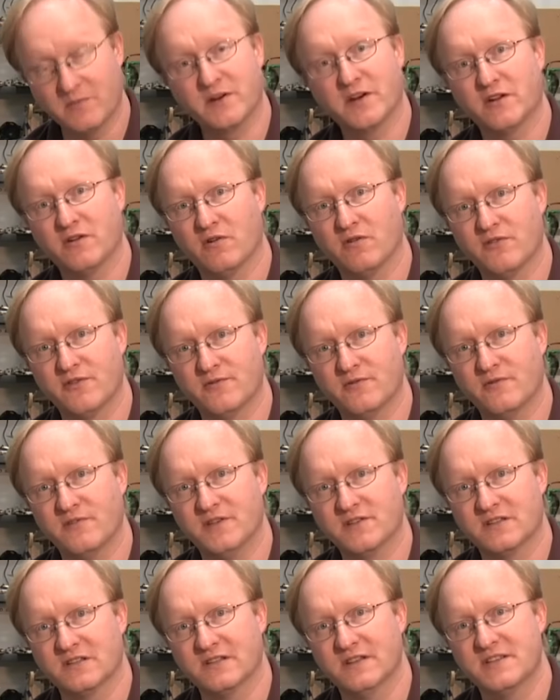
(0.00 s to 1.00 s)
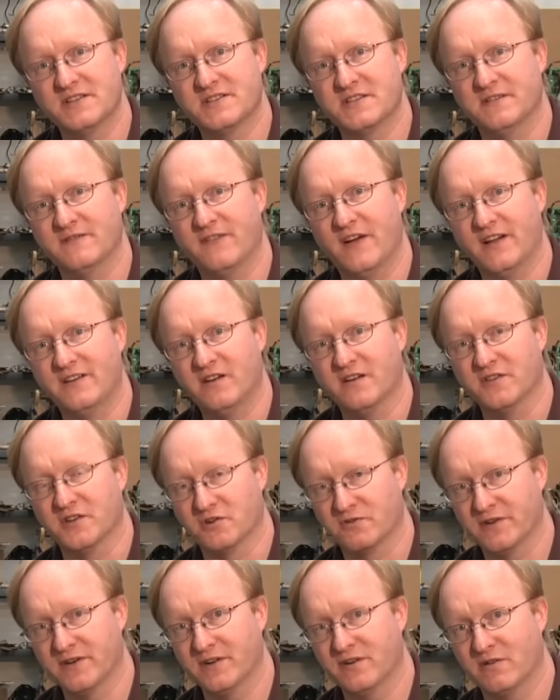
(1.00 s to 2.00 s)
I'm going to go through this list and find all the
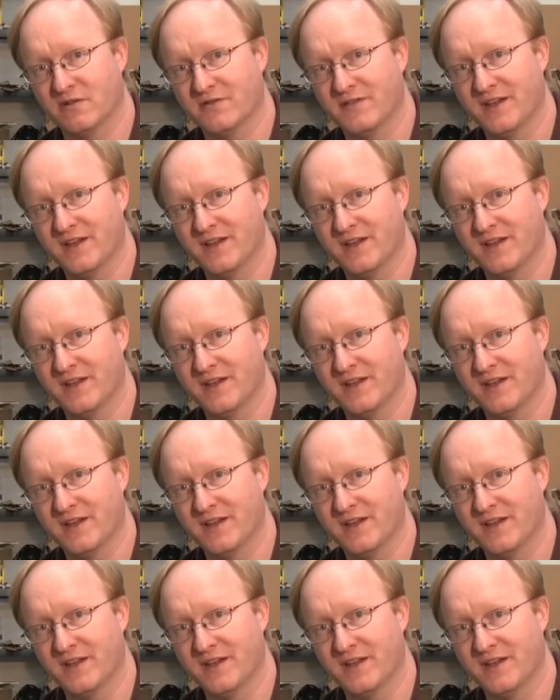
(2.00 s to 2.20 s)
critical